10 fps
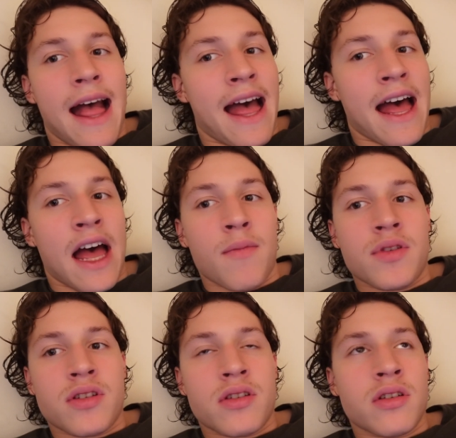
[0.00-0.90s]

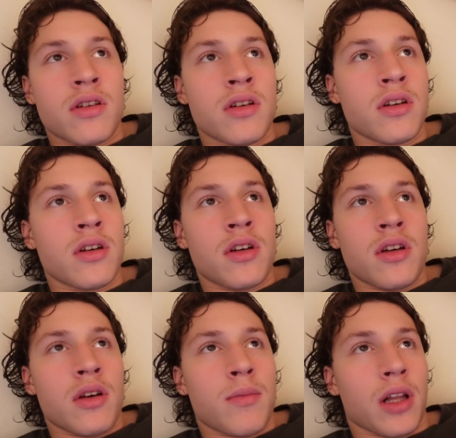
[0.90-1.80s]
abs,
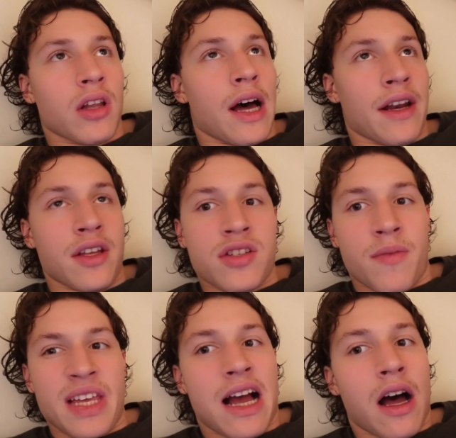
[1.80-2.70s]
Pilates,
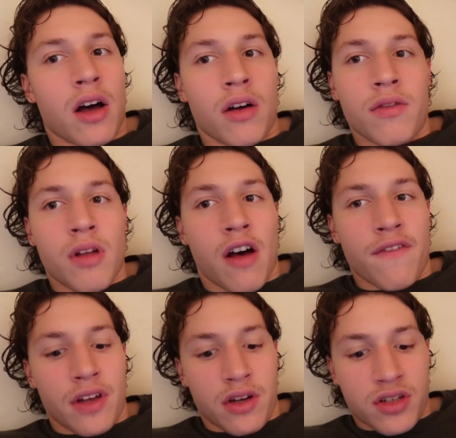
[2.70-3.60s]
something. I'll I'll
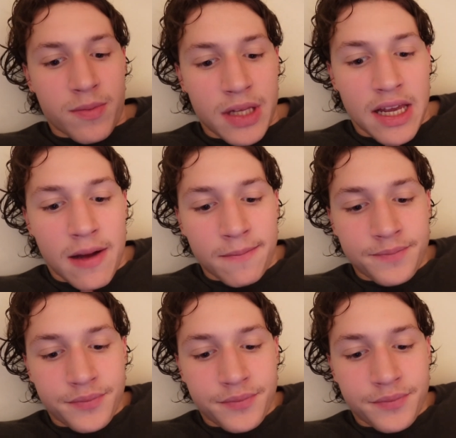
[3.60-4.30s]
figure something out.